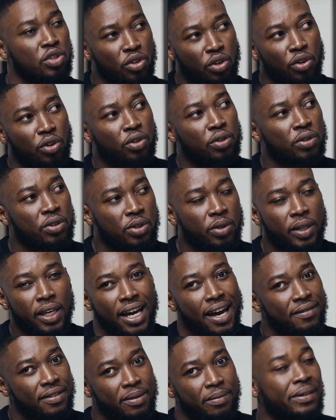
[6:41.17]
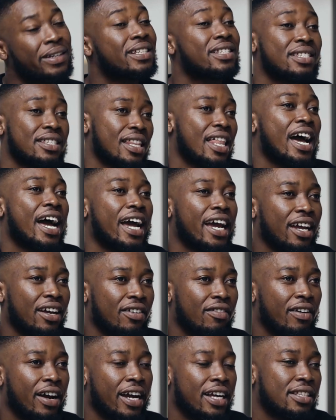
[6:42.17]
So you have to be sly,
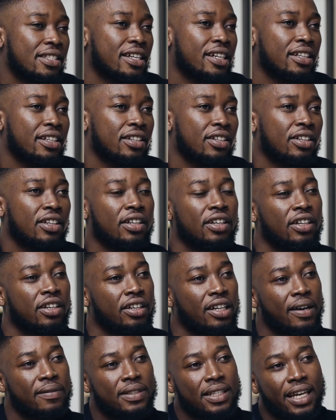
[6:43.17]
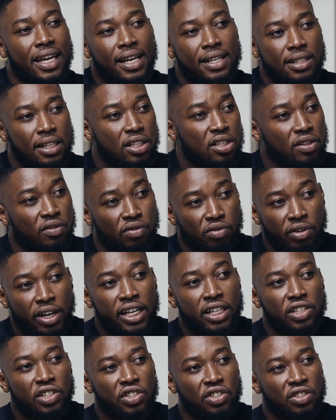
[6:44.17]
right? And you have to get a sense of
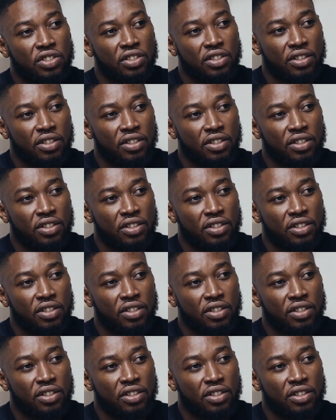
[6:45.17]
range.